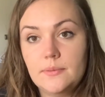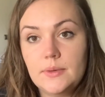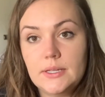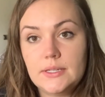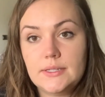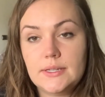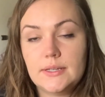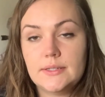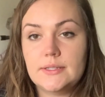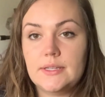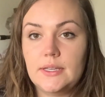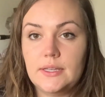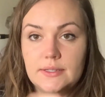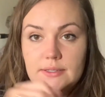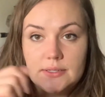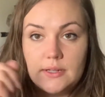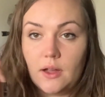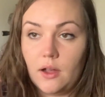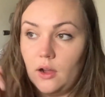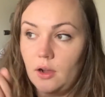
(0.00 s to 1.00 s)

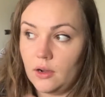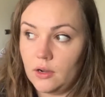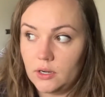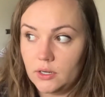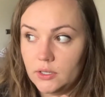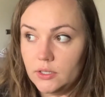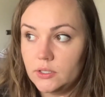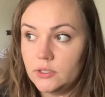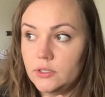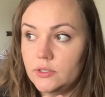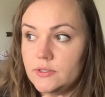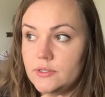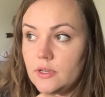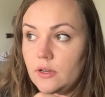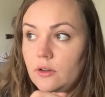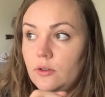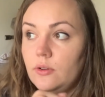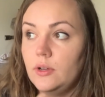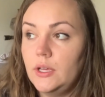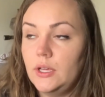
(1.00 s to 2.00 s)
It's not hard,
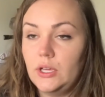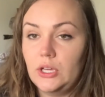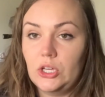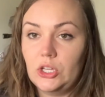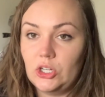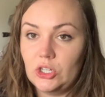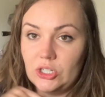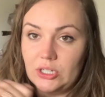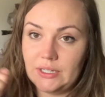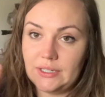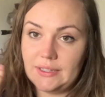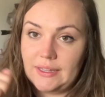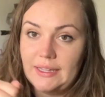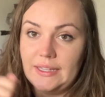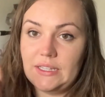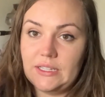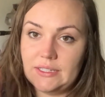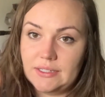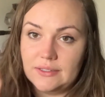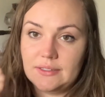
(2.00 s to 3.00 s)
so you're not
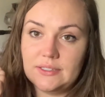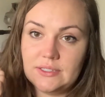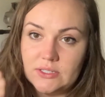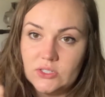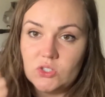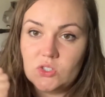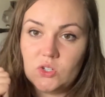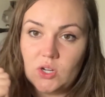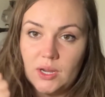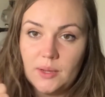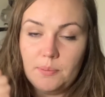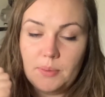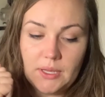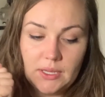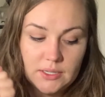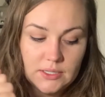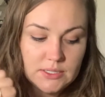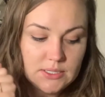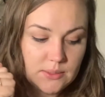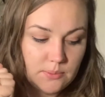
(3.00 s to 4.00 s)
like scraping
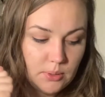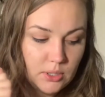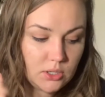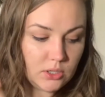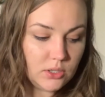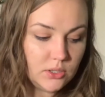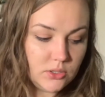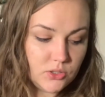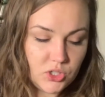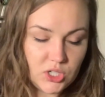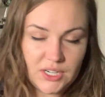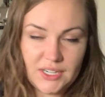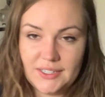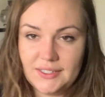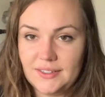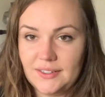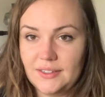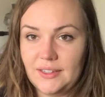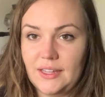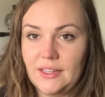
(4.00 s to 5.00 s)
into butter and
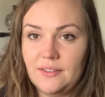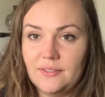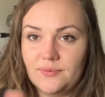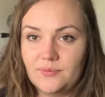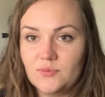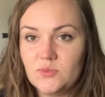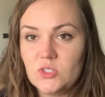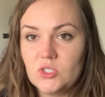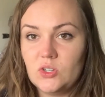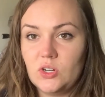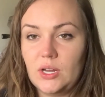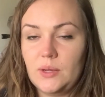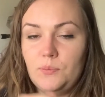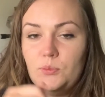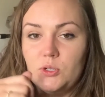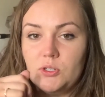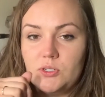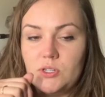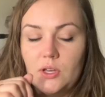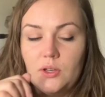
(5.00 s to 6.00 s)
trying to like scrape
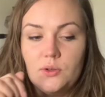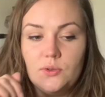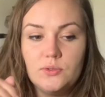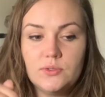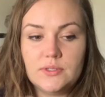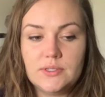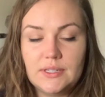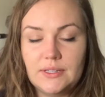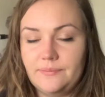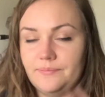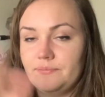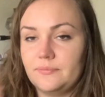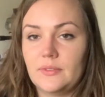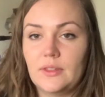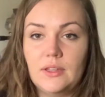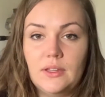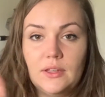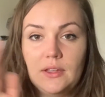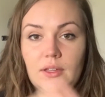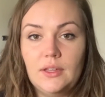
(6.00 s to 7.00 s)
your toast. And
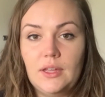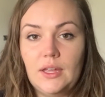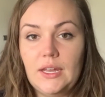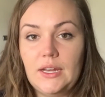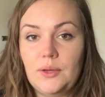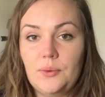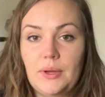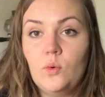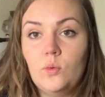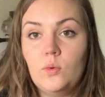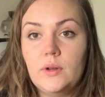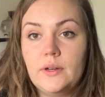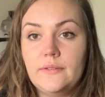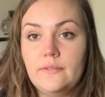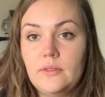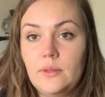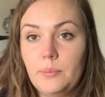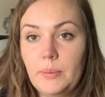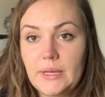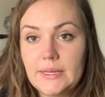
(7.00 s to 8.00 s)
anyway, one of
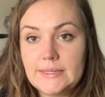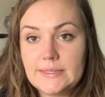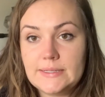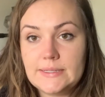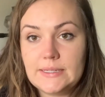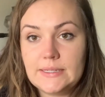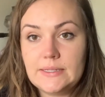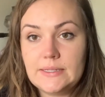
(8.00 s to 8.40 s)
the best